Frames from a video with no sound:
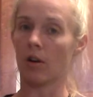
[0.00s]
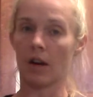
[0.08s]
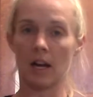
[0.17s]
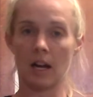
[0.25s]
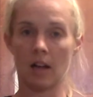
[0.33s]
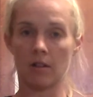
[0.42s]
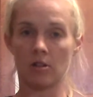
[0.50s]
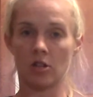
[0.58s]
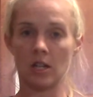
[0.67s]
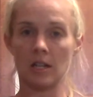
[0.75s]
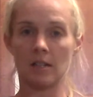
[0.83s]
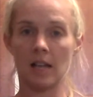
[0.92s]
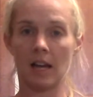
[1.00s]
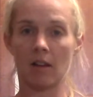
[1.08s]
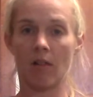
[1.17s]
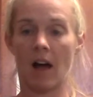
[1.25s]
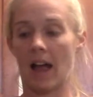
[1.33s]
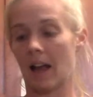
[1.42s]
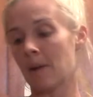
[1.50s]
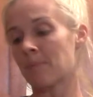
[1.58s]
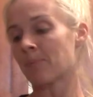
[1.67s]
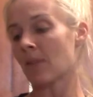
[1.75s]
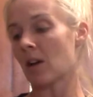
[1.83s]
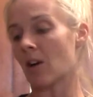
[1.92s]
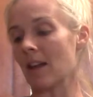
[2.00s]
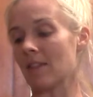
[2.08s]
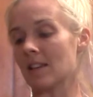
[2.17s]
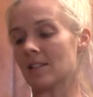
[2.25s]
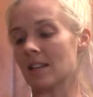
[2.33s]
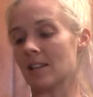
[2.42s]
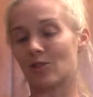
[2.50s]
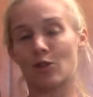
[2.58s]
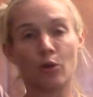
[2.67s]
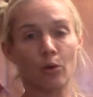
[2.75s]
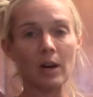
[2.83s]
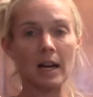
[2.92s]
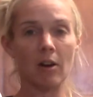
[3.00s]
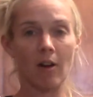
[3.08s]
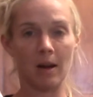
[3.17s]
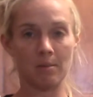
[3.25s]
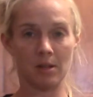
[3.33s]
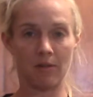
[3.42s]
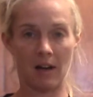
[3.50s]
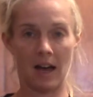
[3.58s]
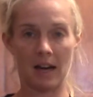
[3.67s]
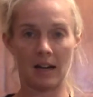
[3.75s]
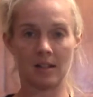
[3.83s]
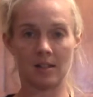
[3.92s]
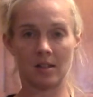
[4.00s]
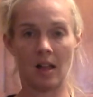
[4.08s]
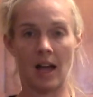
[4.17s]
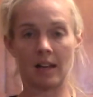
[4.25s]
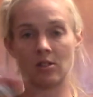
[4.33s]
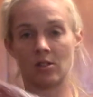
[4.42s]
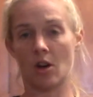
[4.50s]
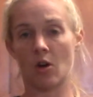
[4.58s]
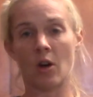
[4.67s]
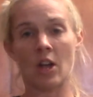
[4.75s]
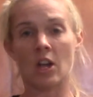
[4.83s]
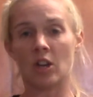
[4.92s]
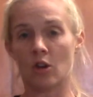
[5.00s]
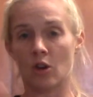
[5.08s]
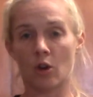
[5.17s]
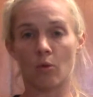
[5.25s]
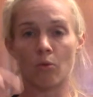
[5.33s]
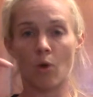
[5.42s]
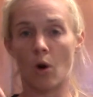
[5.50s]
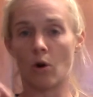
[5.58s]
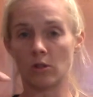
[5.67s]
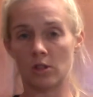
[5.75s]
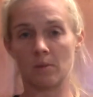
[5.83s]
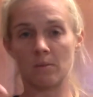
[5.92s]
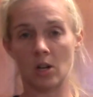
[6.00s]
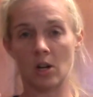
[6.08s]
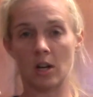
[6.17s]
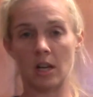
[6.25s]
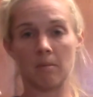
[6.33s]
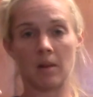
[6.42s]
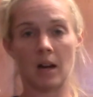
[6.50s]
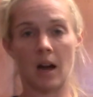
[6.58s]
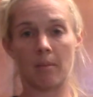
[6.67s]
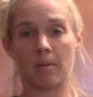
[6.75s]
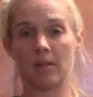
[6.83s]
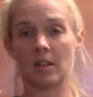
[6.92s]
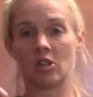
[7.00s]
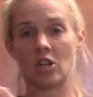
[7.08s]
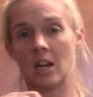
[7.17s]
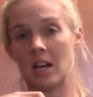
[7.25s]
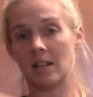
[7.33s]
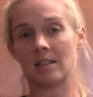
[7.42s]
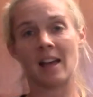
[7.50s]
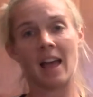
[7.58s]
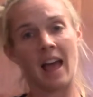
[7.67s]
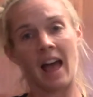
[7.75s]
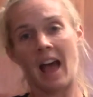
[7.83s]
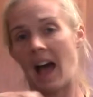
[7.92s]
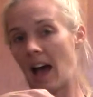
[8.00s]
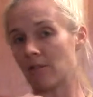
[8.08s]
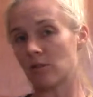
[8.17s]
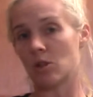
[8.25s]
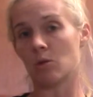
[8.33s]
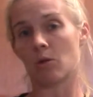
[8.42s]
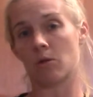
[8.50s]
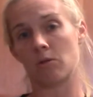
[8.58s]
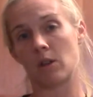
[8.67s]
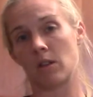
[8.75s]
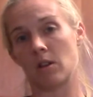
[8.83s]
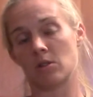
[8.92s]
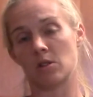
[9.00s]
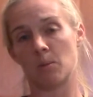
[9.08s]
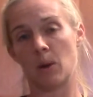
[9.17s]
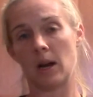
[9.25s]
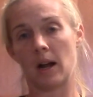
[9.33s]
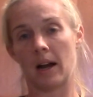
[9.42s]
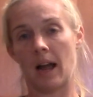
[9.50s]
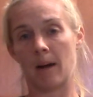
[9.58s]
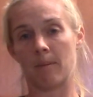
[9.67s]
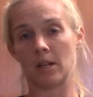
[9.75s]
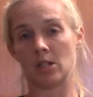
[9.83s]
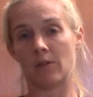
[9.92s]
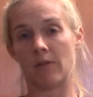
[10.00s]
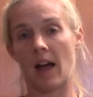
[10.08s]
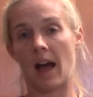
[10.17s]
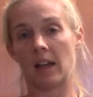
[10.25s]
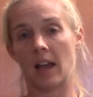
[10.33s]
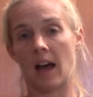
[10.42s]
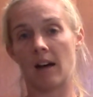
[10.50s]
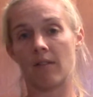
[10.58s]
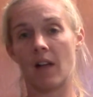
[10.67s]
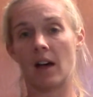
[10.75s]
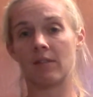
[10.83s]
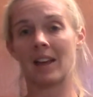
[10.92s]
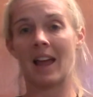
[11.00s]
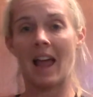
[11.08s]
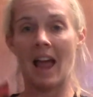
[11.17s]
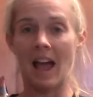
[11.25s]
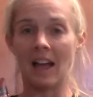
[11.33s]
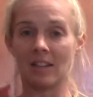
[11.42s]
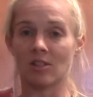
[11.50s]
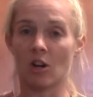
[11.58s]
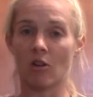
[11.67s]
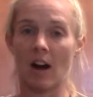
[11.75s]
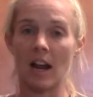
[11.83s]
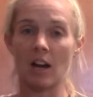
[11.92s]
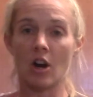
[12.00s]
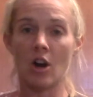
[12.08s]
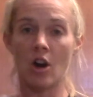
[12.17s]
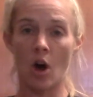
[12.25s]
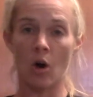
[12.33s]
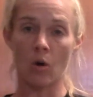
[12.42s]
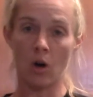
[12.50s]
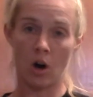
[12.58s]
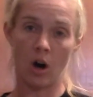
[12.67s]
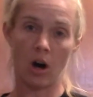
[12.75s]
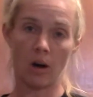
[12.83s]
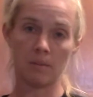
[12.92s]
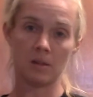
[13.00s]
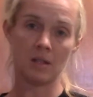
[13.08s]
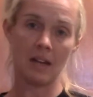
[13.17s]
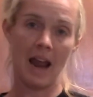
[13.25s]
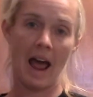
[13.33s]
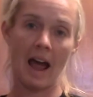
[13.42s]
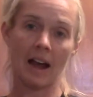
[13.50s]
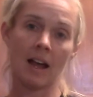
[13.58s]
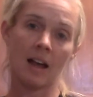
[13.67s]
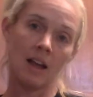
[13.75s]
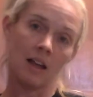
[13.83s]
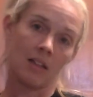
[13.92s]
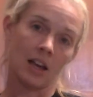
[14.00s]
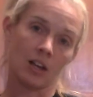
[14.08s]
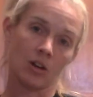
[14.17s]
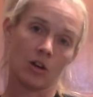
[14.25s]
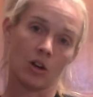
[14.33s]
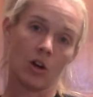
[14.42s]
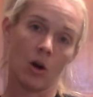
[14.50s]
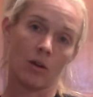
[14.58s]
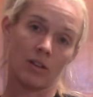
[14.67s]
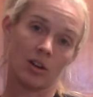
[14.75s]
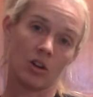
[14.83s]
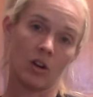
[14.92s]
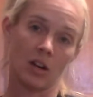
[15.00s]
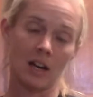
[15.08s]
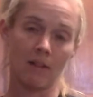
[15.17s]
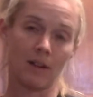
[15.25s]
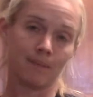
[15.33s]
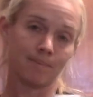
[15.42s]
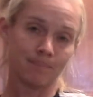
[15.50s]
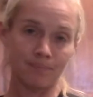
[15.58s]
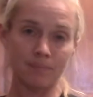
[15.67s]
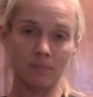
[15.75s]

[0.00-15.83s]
or any other cheese that you like. Right, this is 3 grams of fat in a slice, so you could roll some turkey meat up in the cheese, have 2 or 3 of those depending on how much fat you have left, and it's a great no-carb snack that you could go with. And you could even,